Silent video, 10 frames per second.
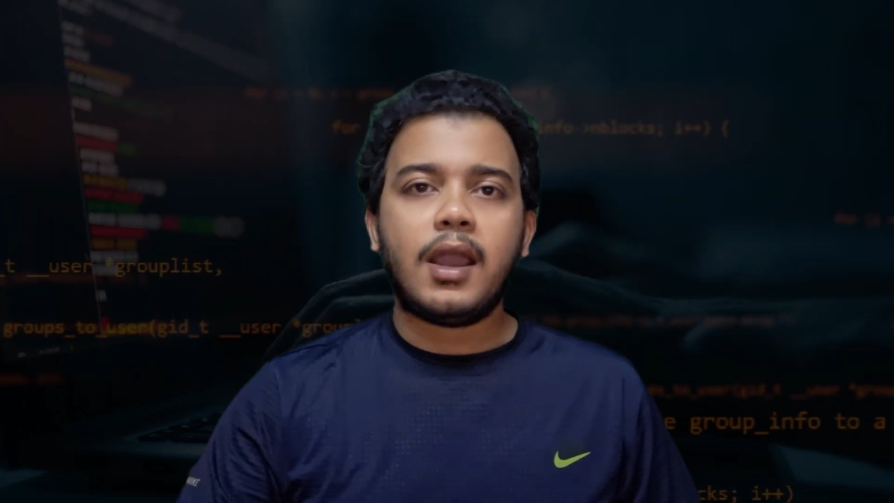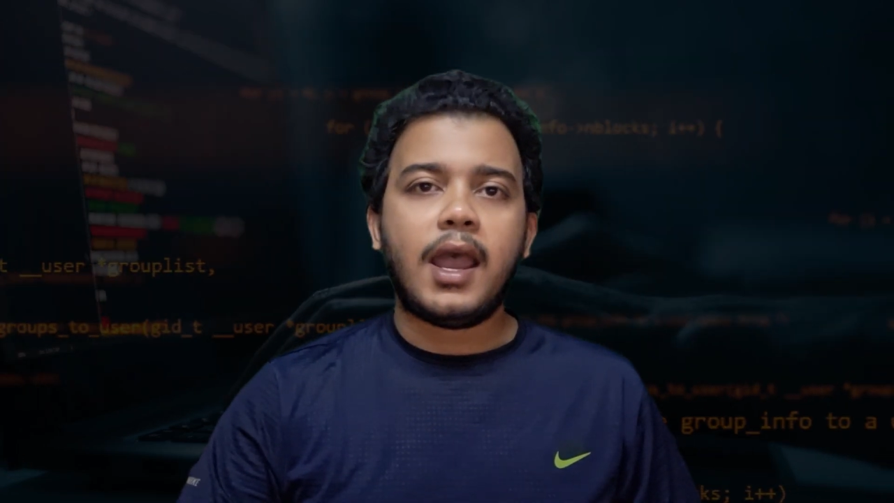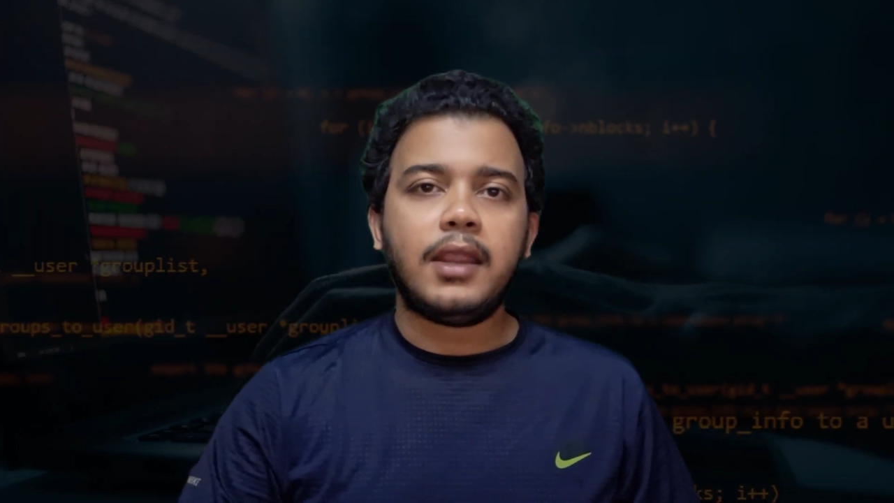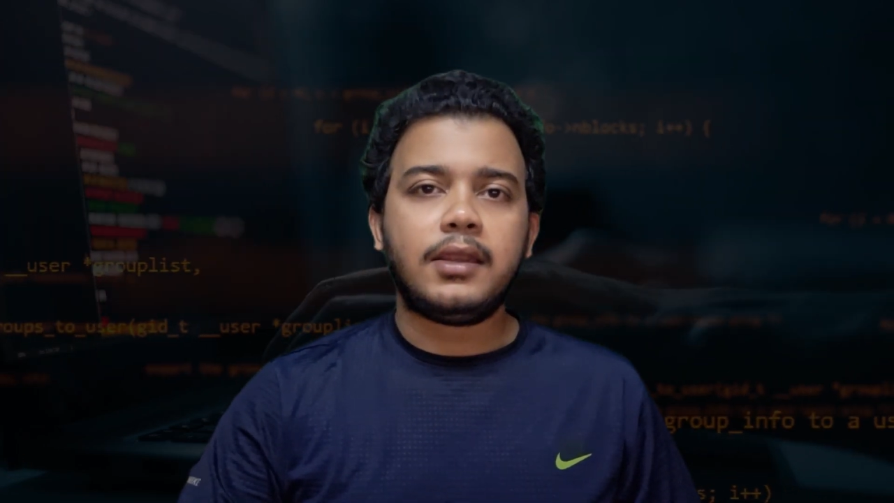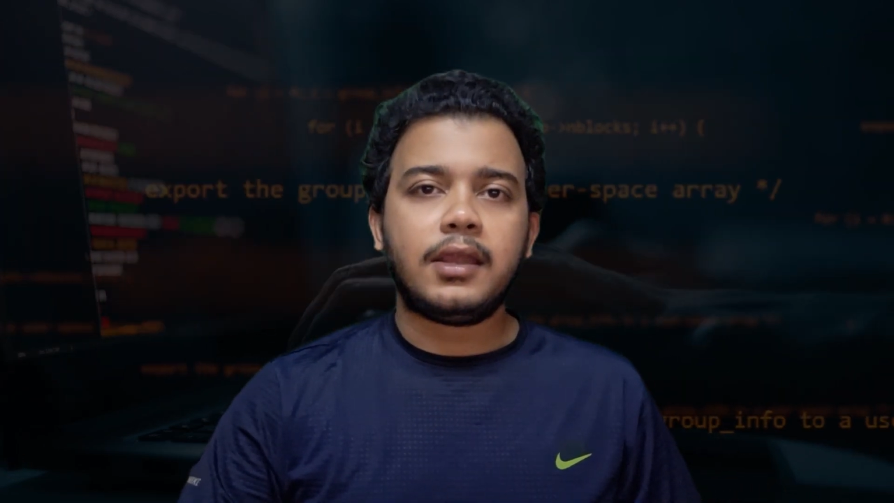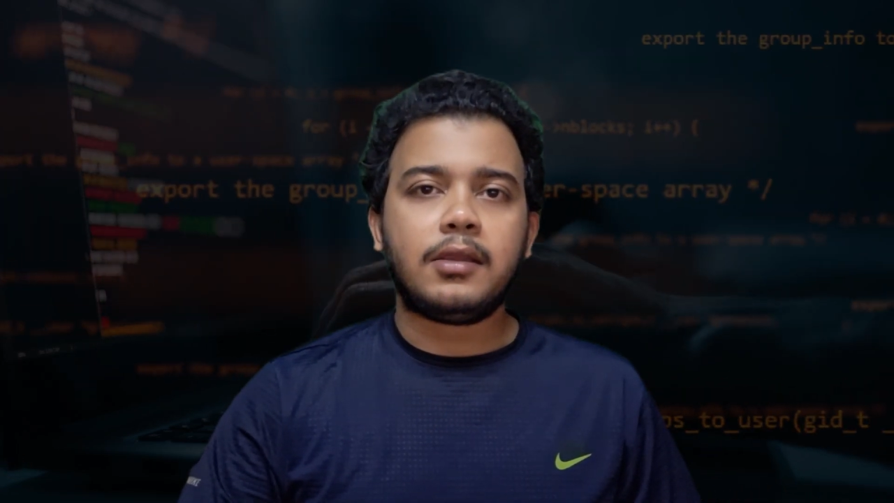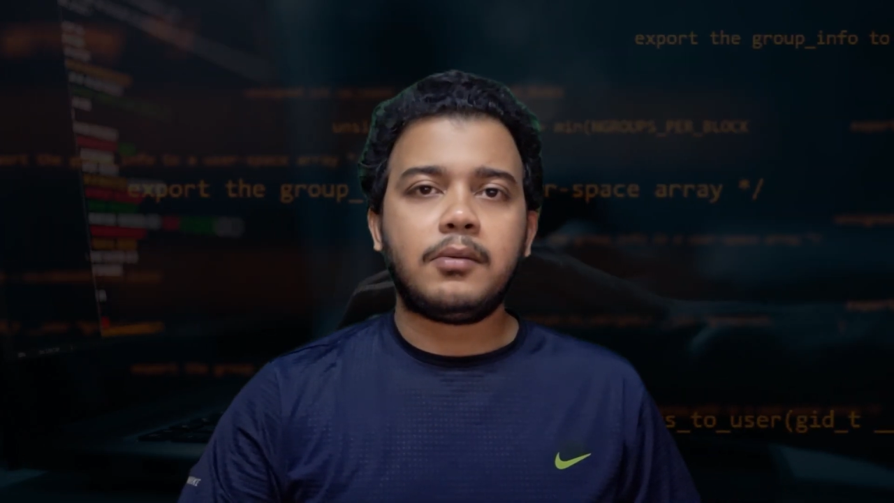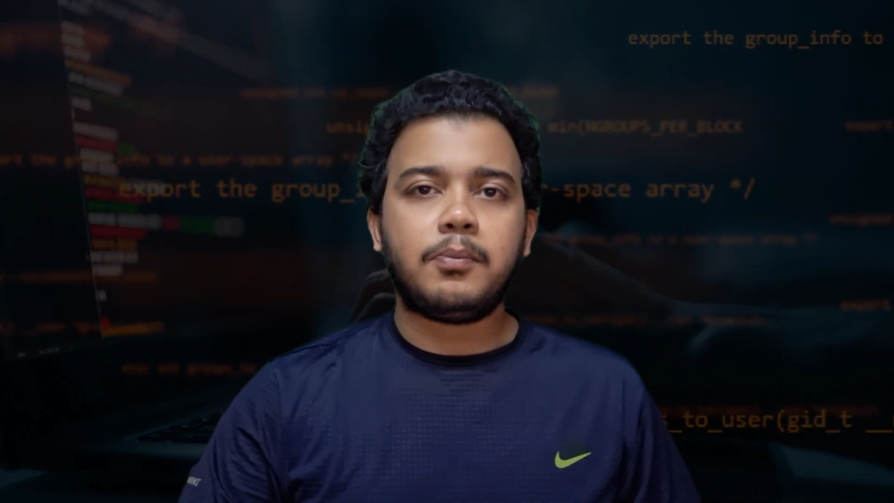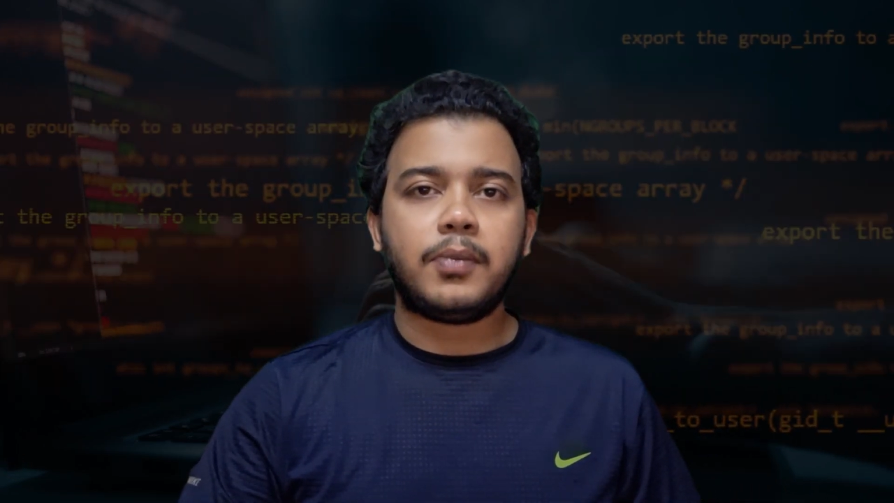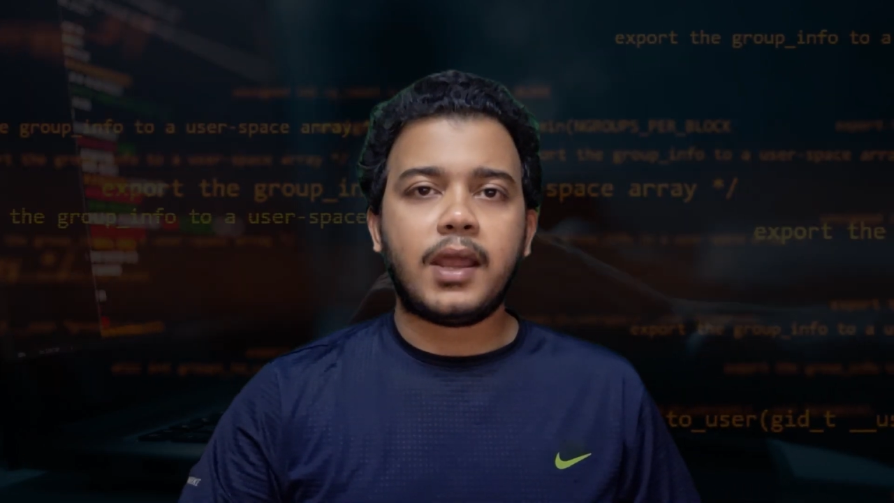I take
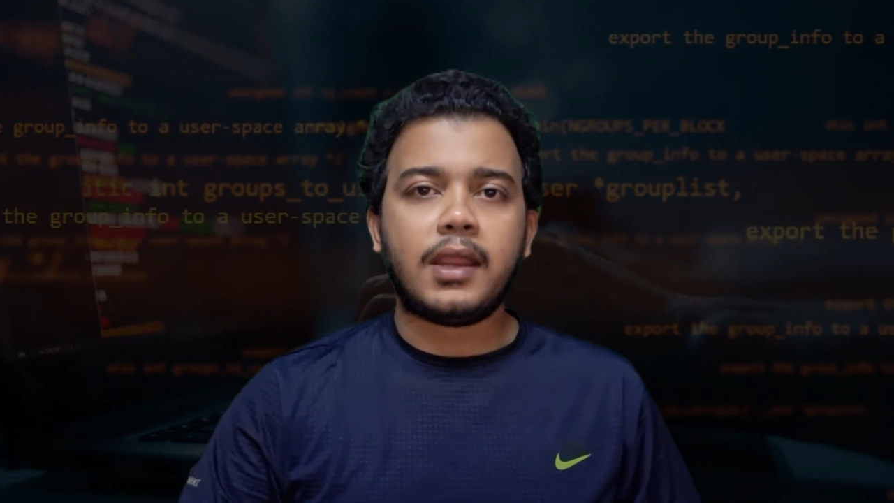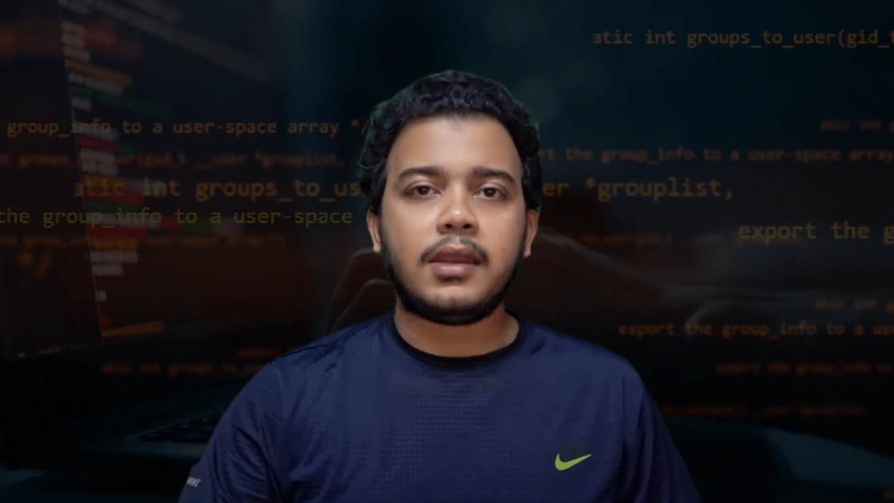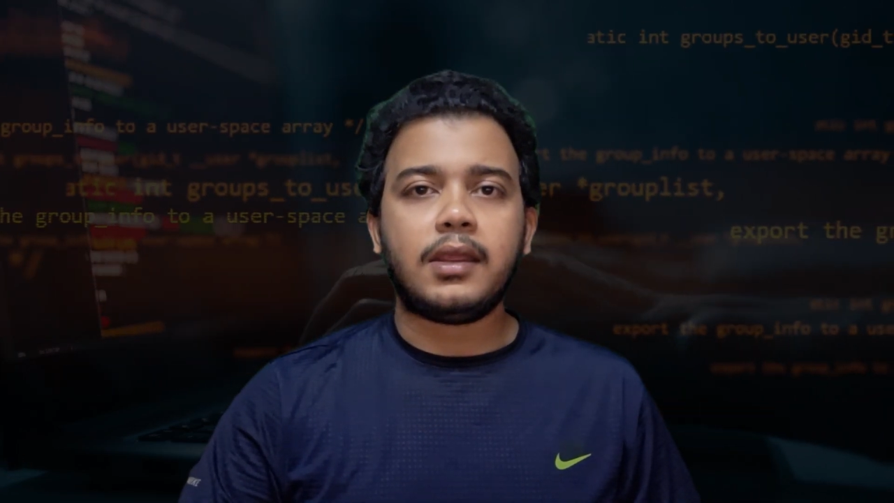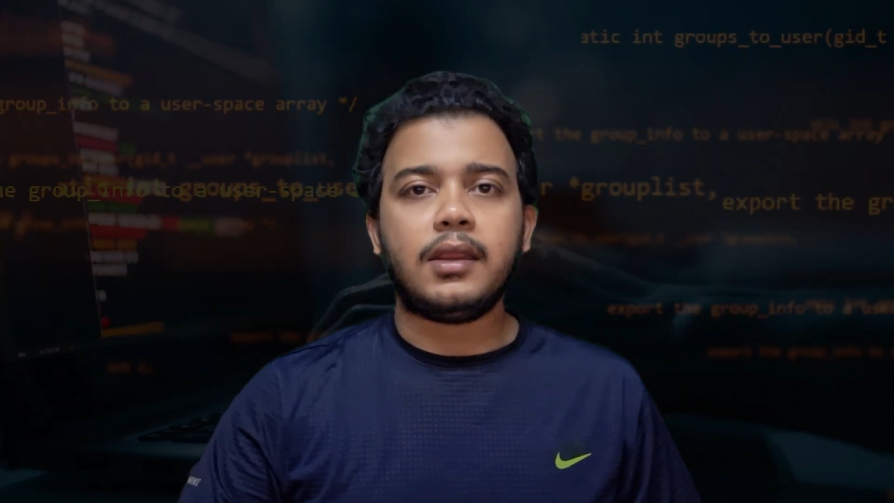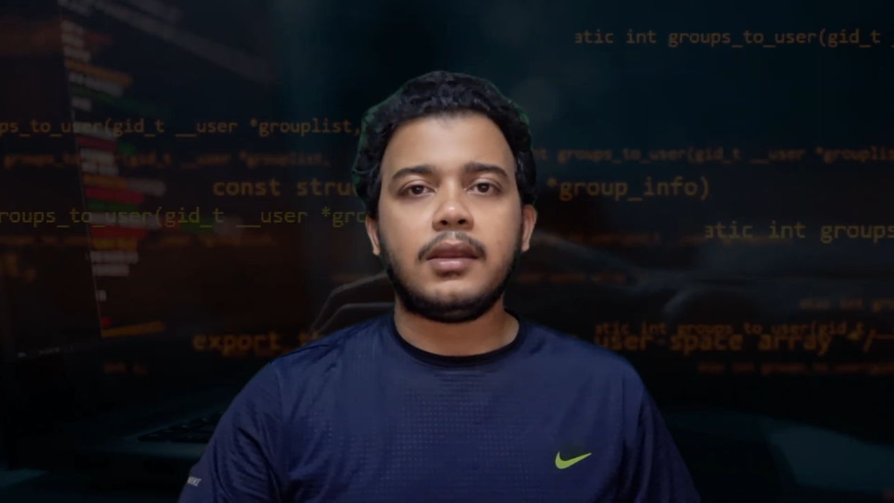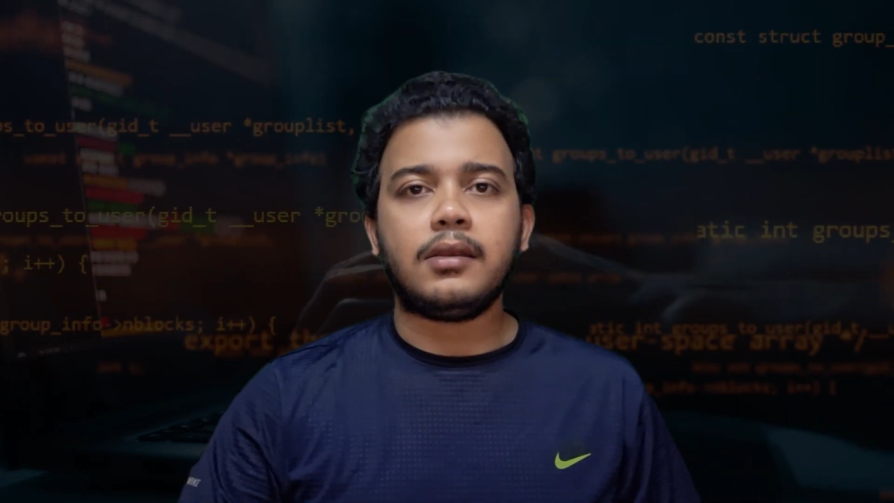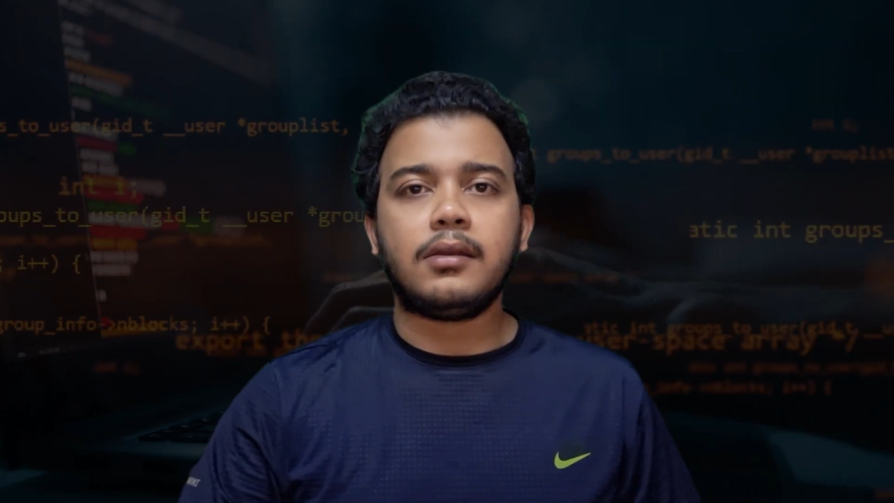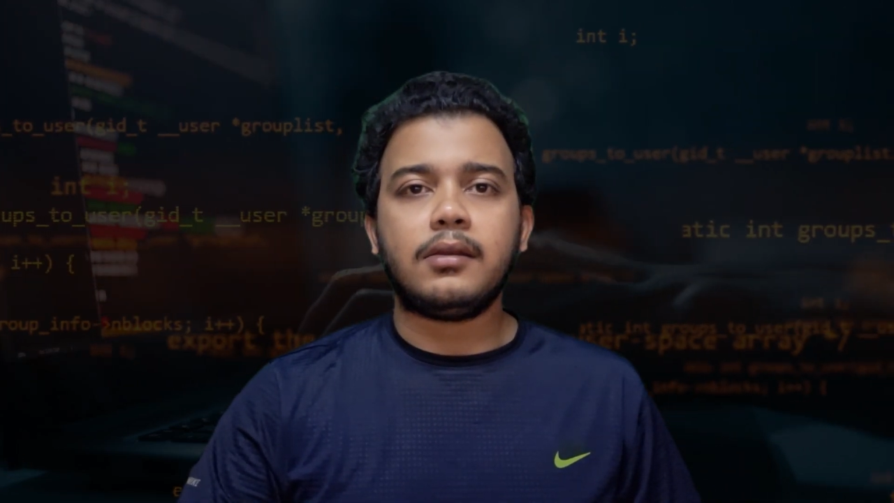pride in